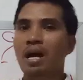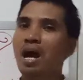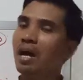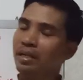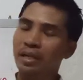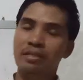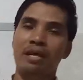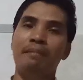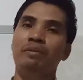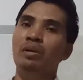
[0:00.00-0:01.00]
are the
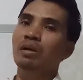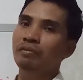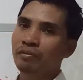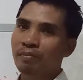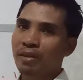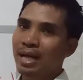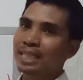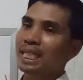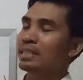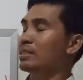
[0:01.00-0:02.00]
example of
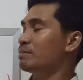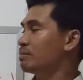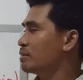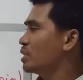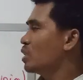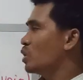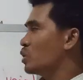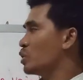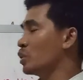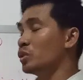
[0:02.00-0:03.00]
adjective.
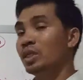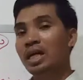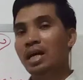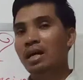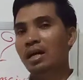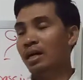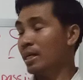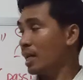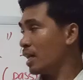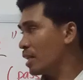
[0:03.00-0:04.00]
So
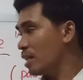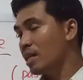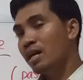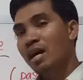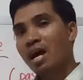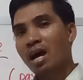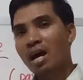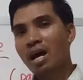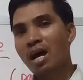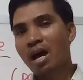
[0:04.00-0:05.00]
again,
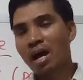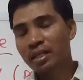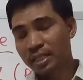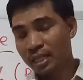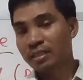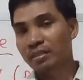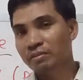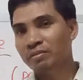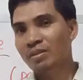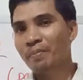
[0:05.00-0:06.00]

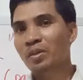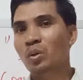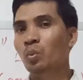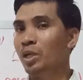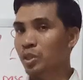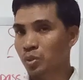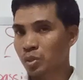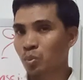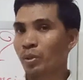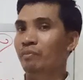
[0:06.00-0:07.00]
adjective we use
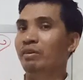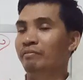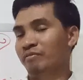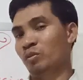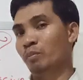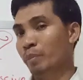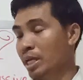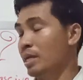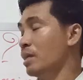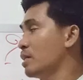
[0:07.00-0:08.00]
with verb to
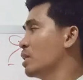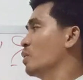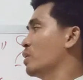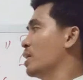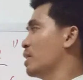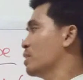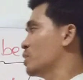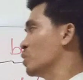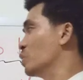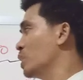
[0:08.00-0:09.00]
be. Okay, so